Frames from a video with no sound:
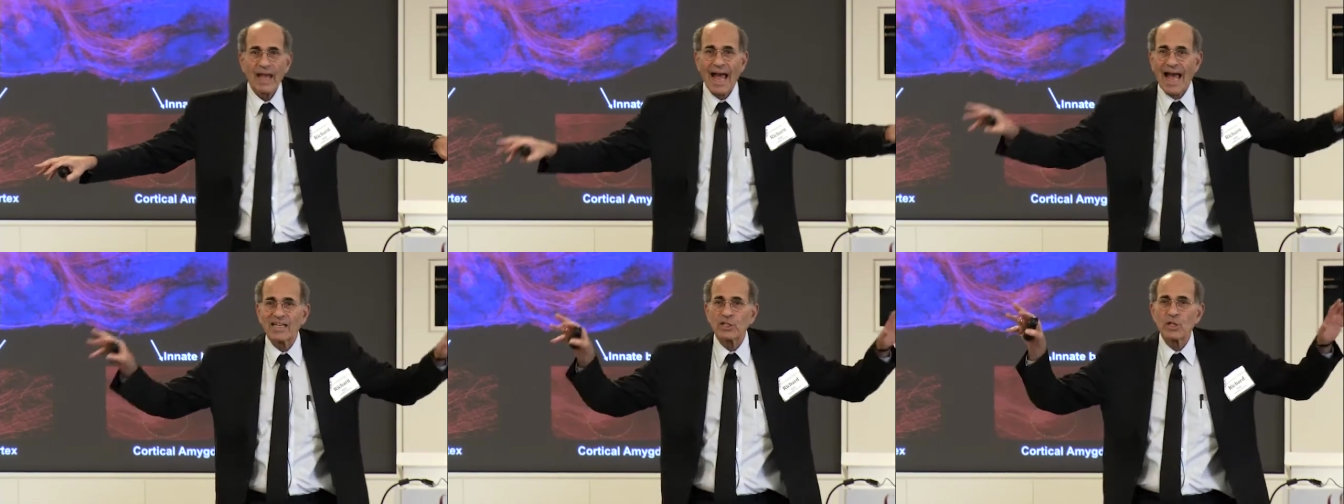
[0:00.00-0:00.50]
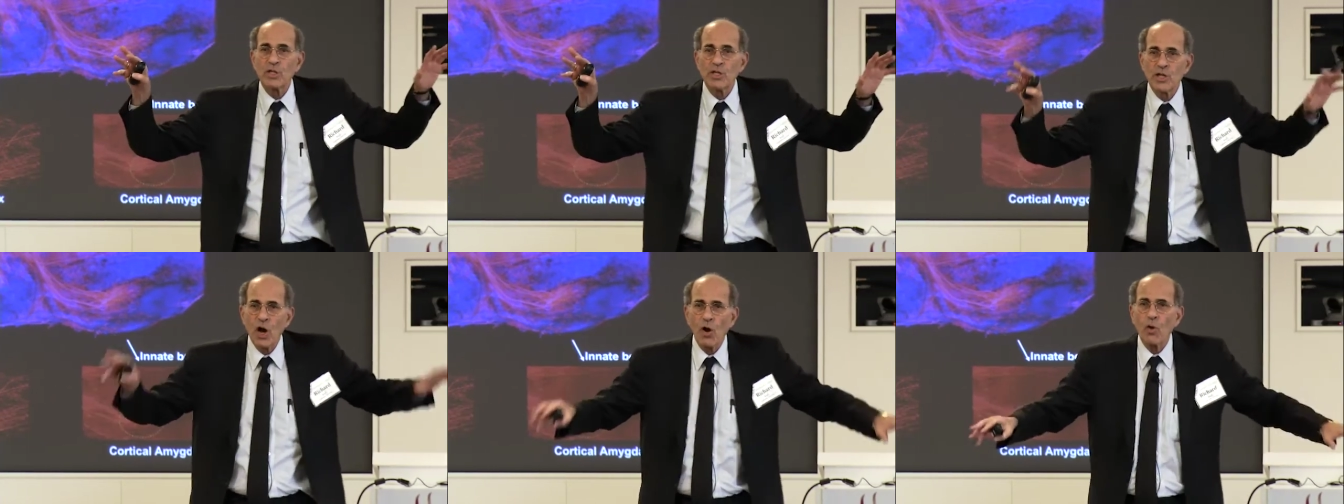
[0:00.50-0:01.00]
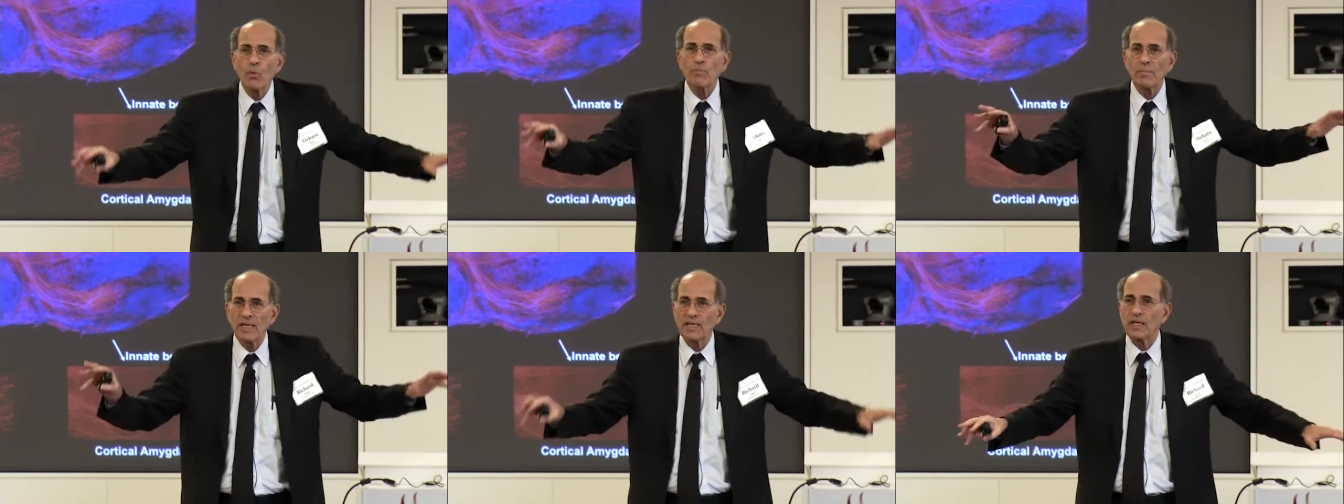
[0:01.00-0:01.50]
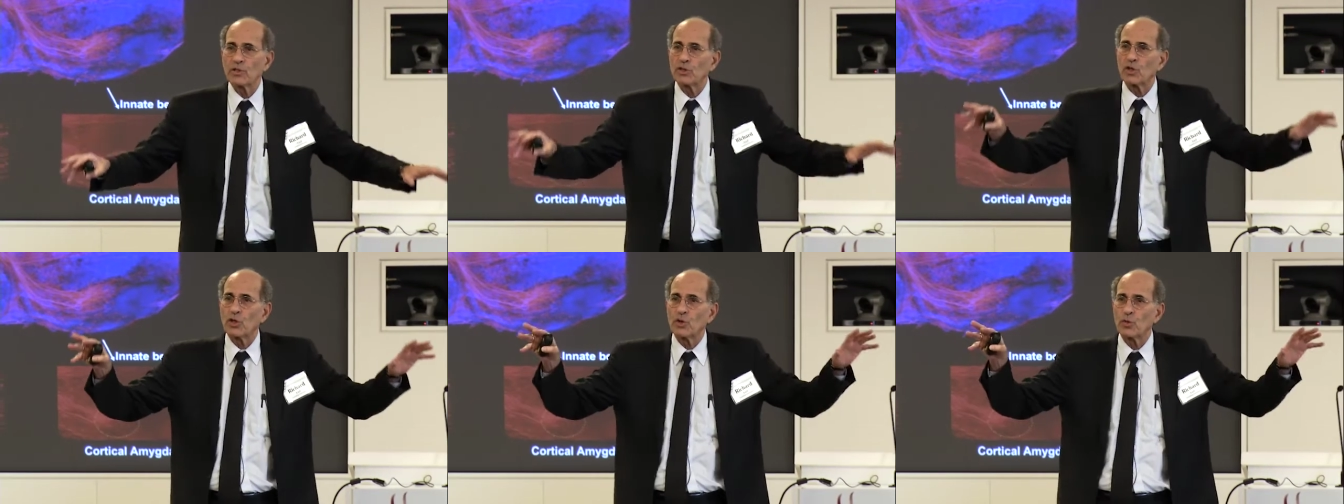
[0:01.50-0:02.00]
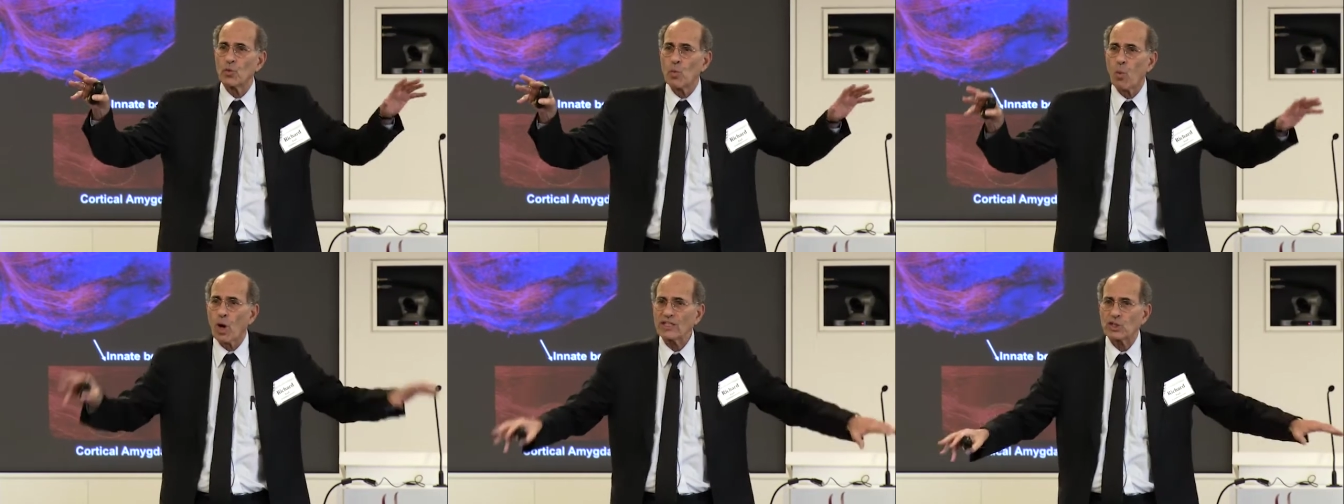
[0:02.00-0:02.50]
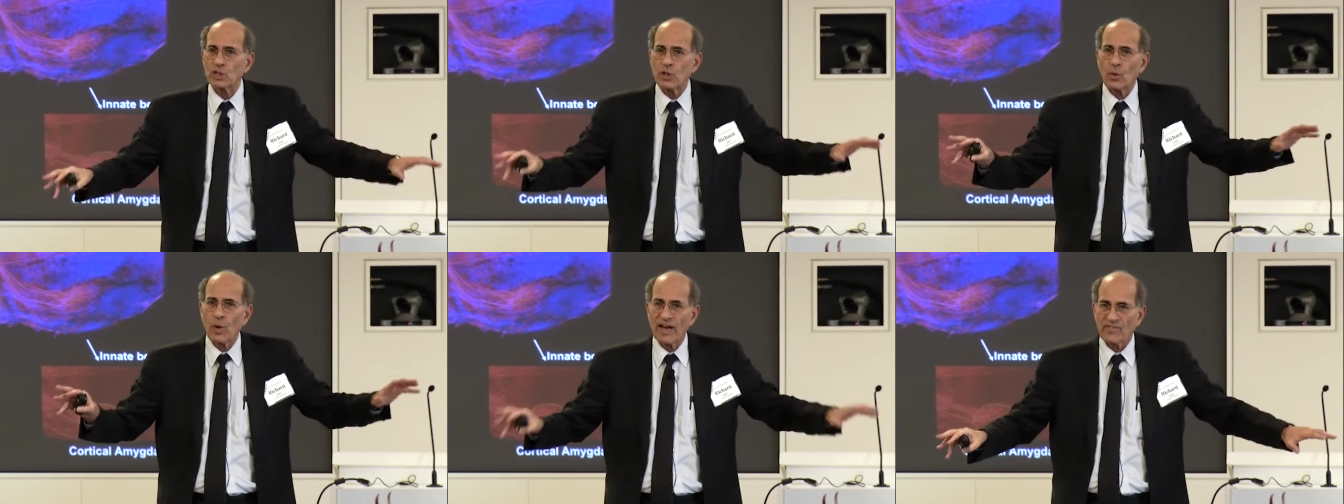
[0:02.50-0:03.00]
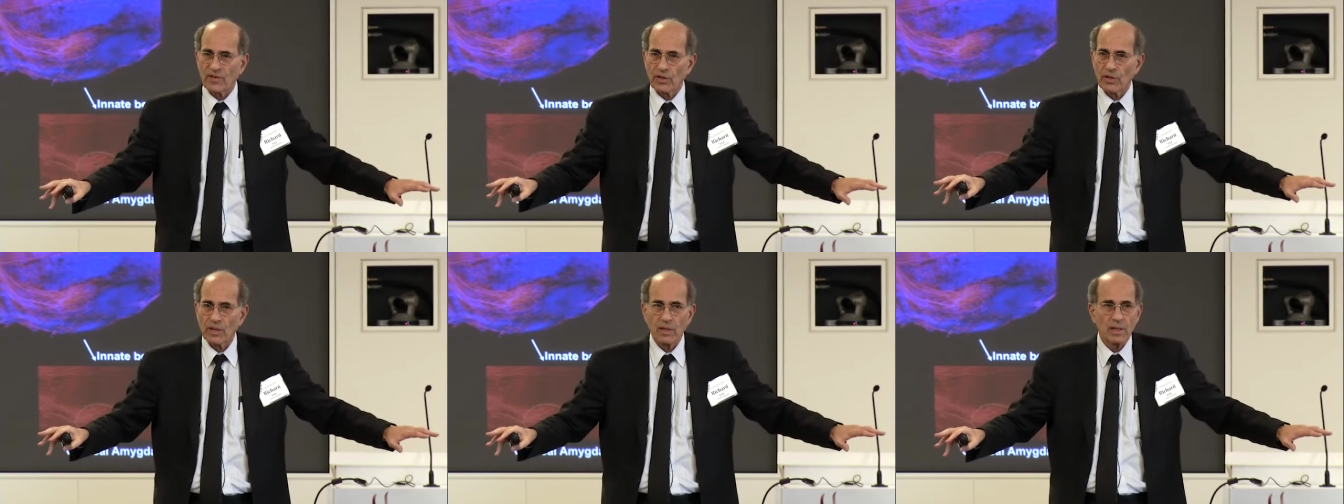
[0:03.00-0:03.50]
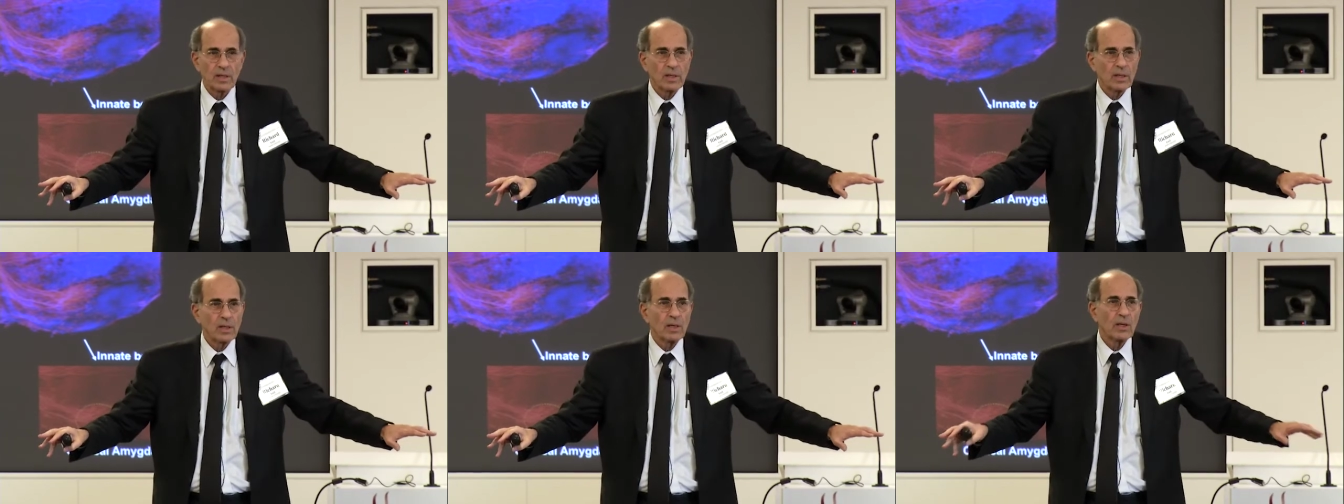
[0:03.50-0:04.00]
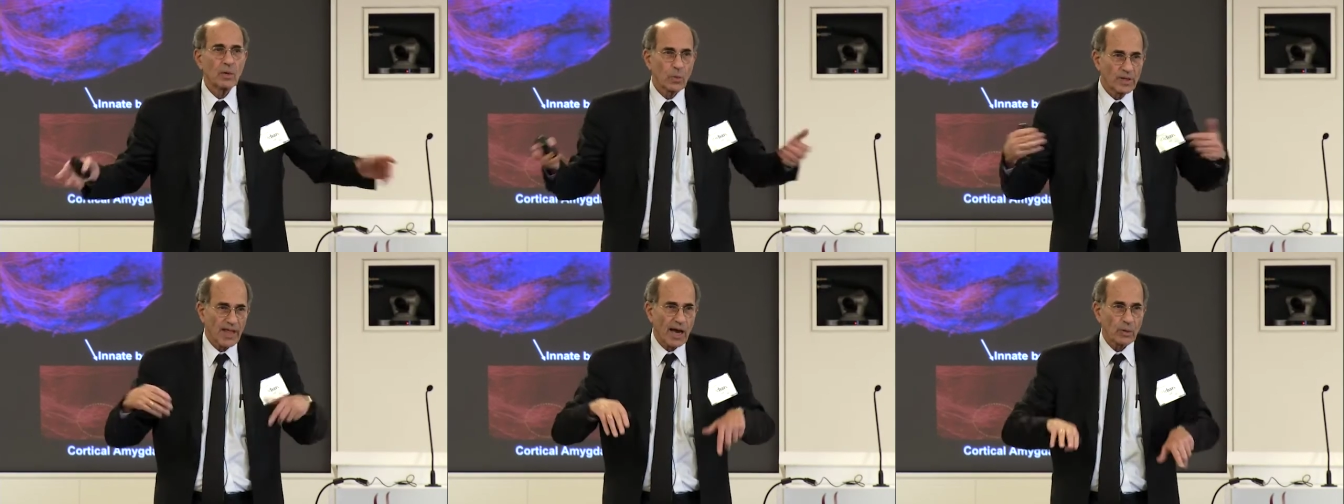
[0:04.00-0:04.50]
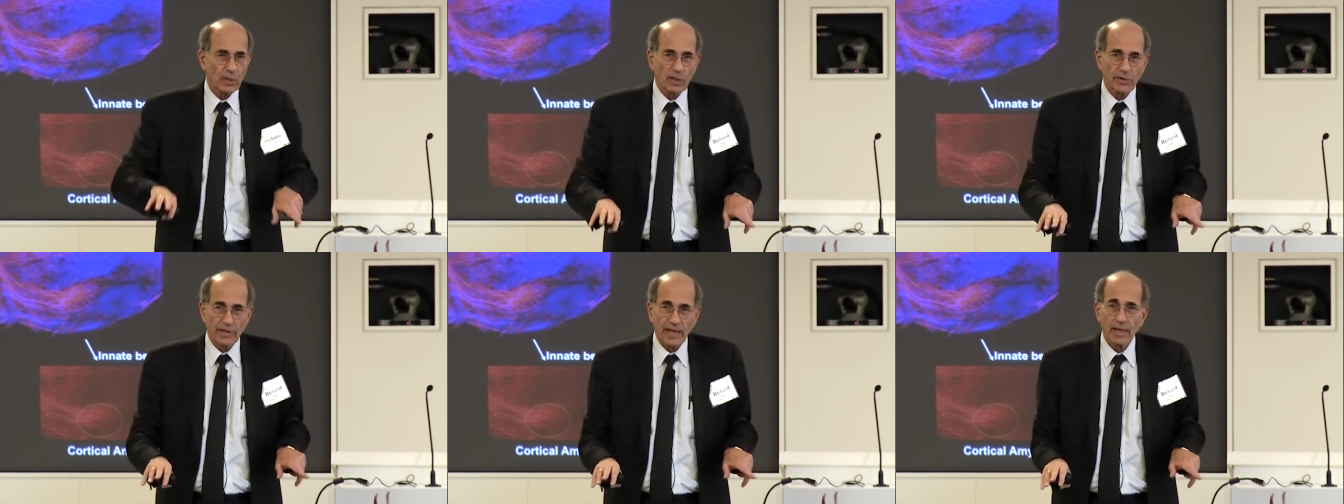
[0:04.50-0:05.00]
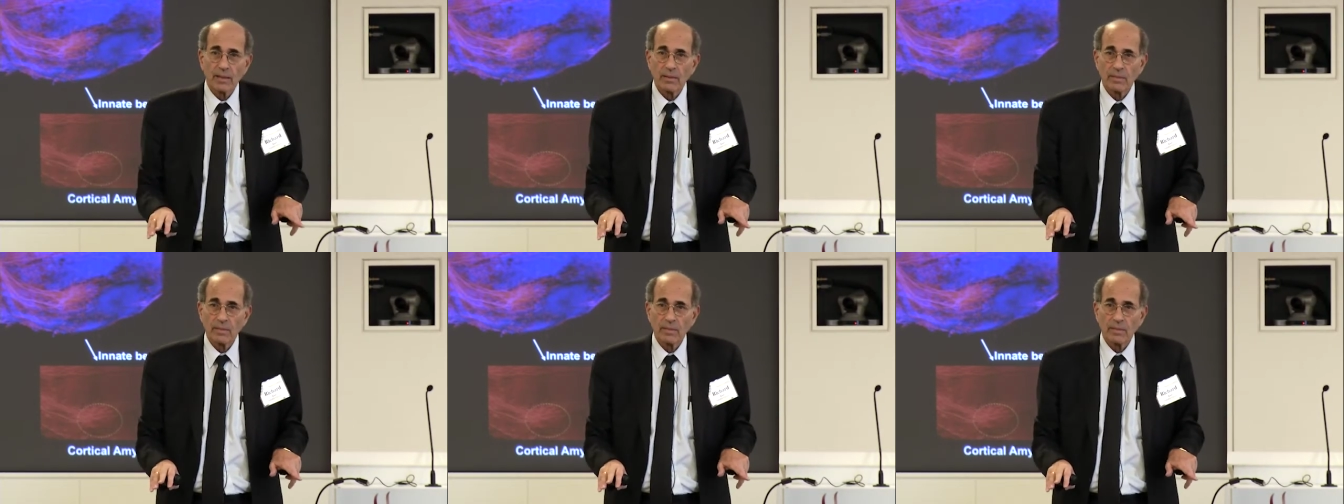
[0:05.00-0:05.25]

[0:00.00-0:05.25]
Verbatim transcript: has no meaning to you whatsoever without learning